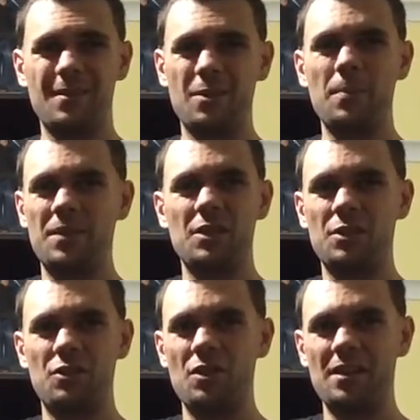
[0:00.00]

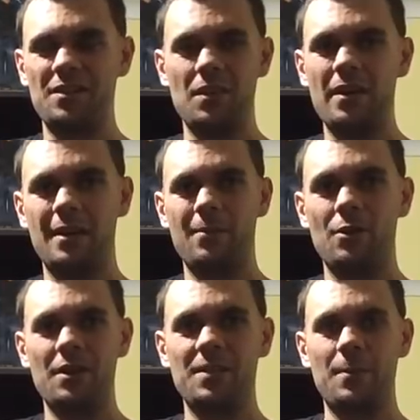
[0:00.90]
Competition shooting aside, I'm
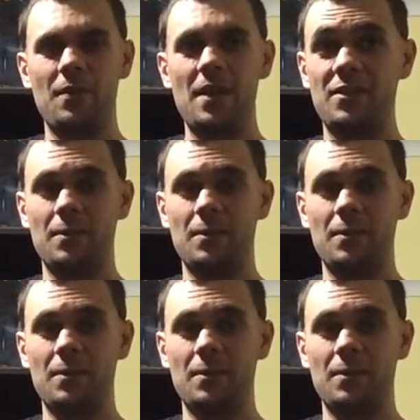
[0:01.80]
not an expert in that,